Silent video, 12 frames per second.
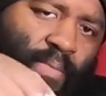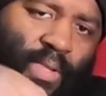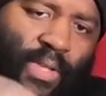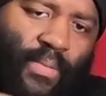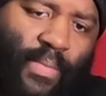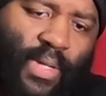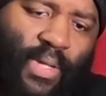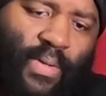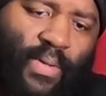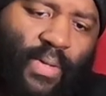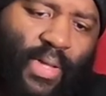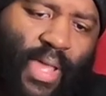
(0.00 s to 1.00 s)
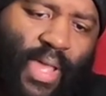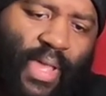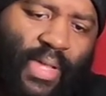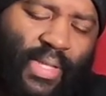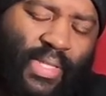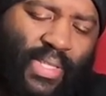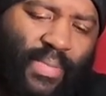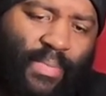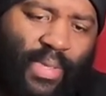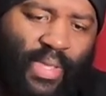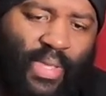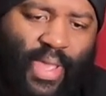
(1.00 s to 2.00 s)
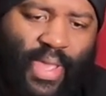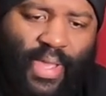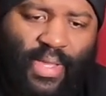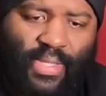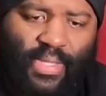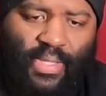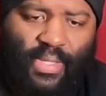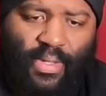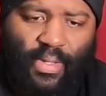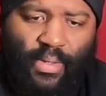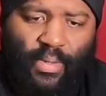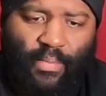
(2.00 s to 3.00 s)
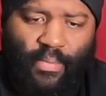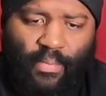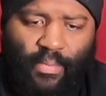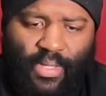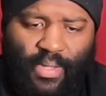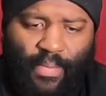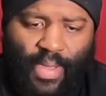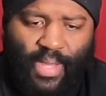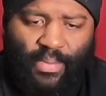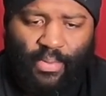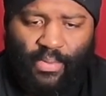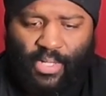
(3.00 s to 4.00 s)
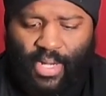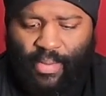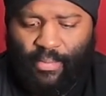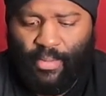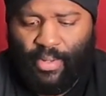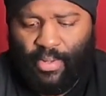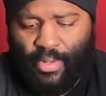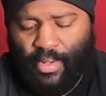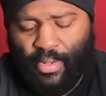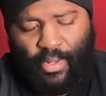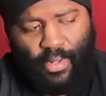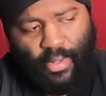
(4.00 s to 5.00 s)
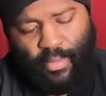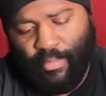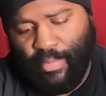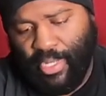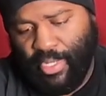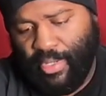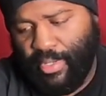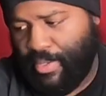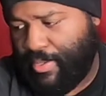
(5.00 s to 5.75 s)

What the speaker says: Little minnow XPS. It's a Bass Pro Shop bait.